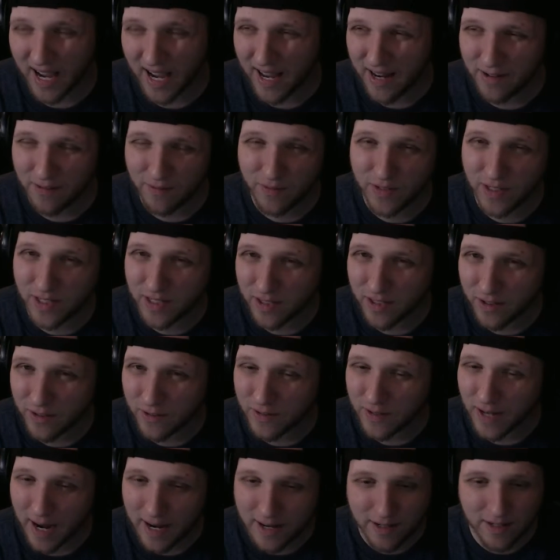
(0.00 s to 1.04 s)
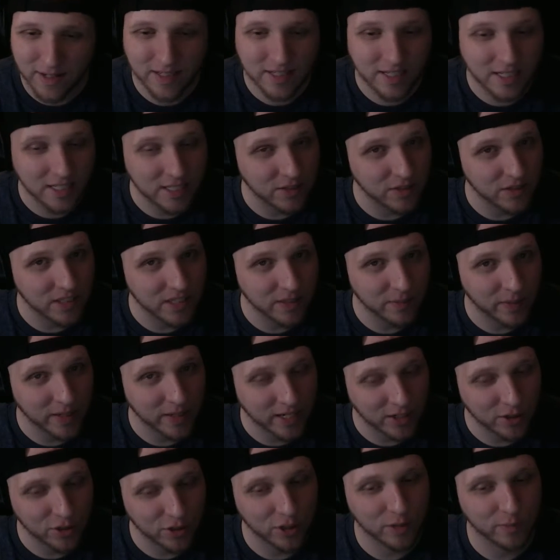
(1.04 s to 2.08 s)
It doesn't seem like it
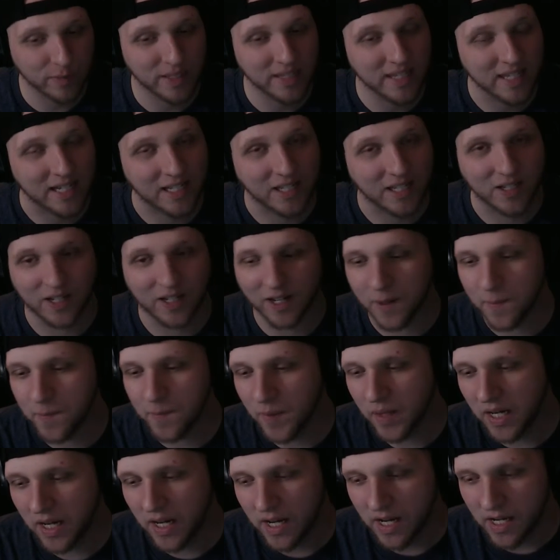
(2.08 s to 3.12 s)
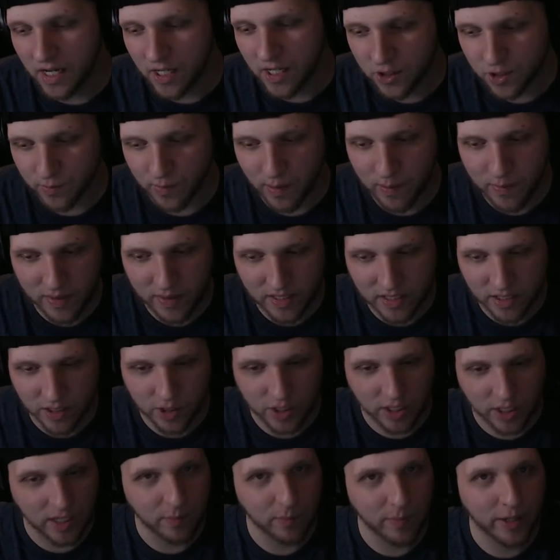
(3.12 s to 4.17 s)
should have been that long. So maybe that's just
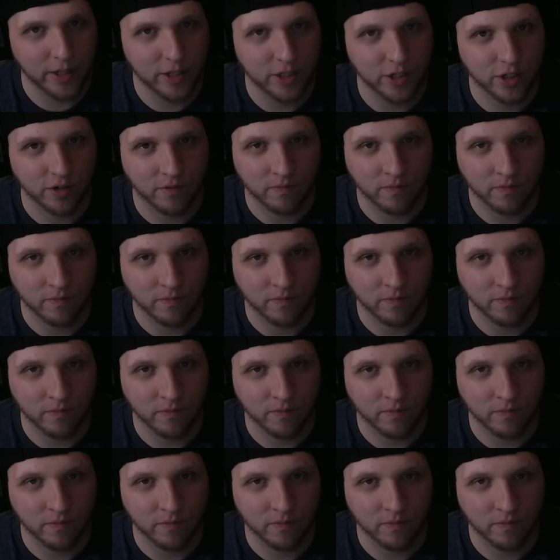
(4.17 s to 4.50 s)
impatient.